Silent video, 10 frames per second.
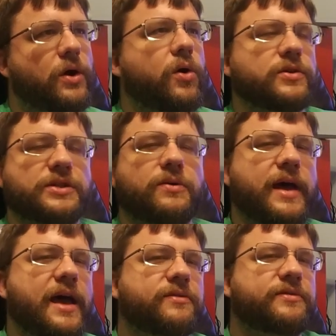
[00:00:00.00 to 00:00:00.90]
also
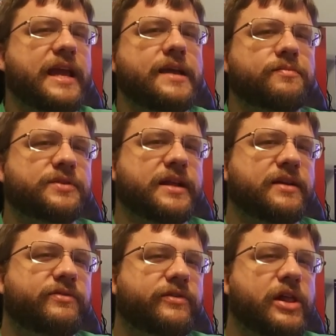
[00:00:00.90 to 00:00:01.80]
have games that
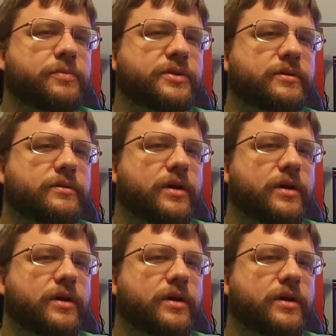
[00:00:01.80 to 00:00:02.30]
I've developed